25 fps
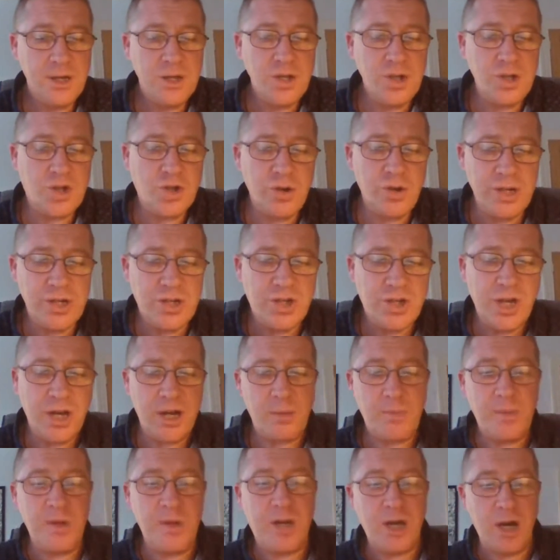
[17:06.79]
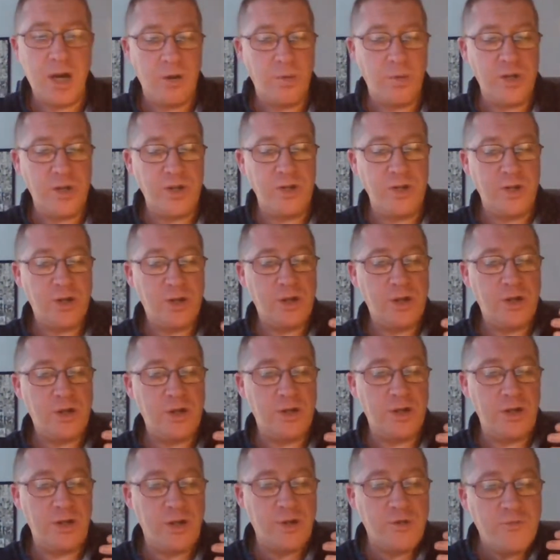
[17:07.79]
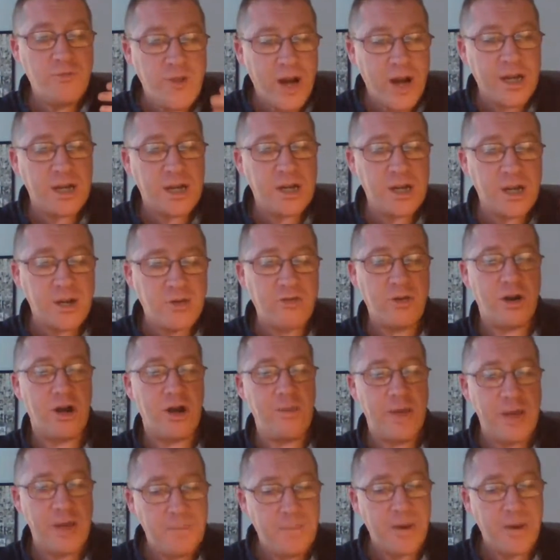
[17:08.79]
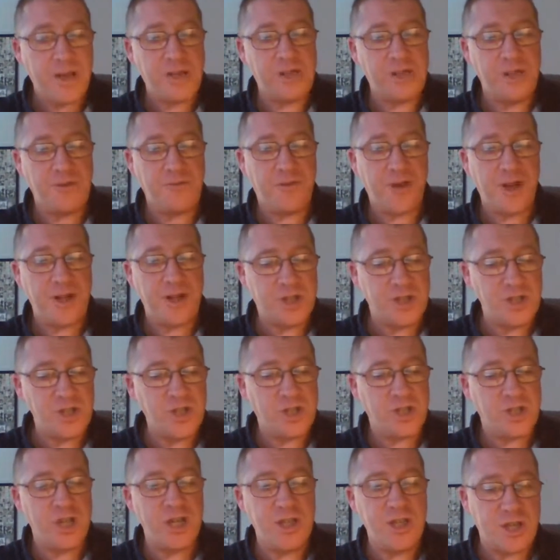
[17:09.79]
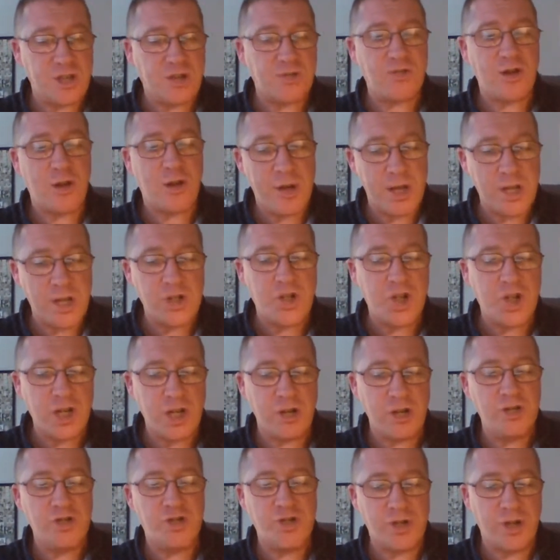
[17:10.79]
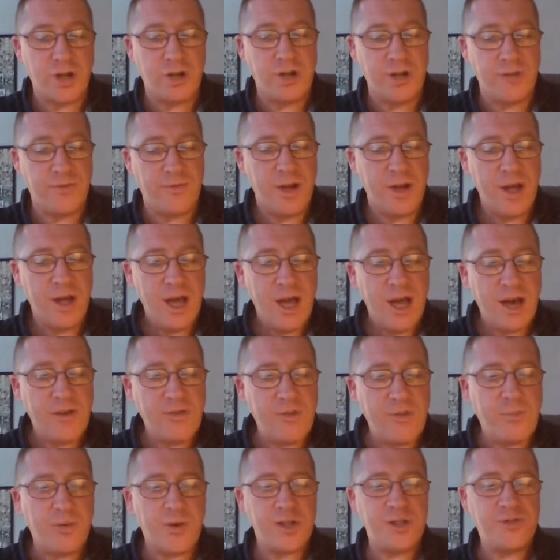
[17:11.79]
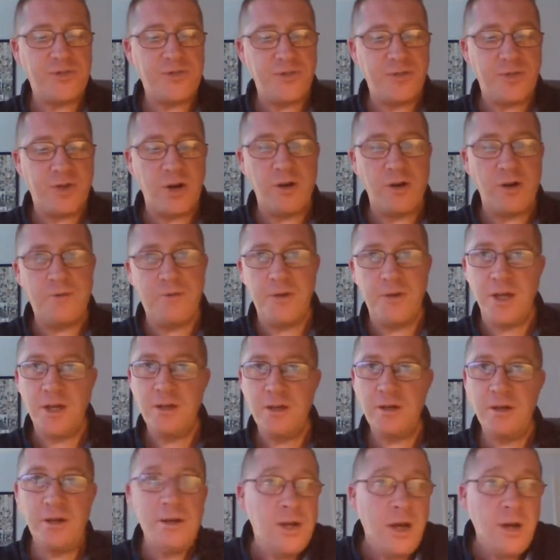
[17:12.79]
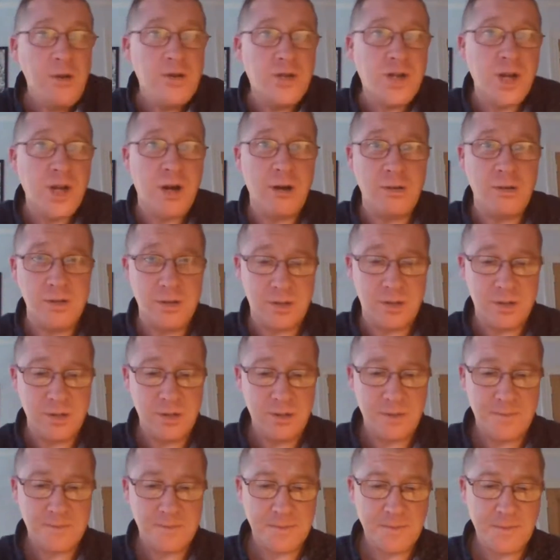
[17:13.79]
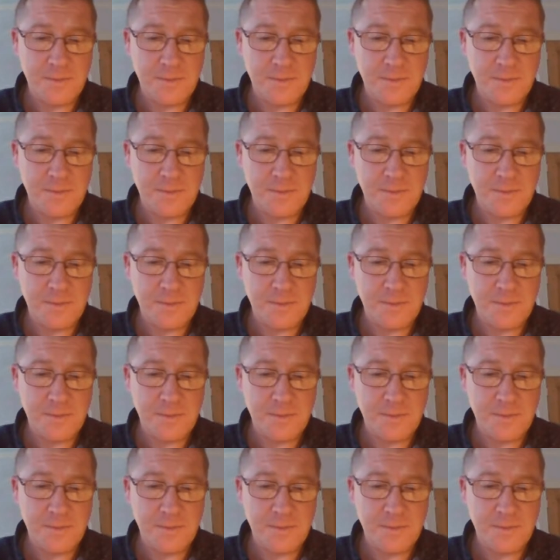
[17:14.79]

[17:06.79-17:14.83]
You try chatting up a girl when you're ragged and grimy and pasty-faced and your teeth are crummy and she knows you don't even have a price for coffee. No chance.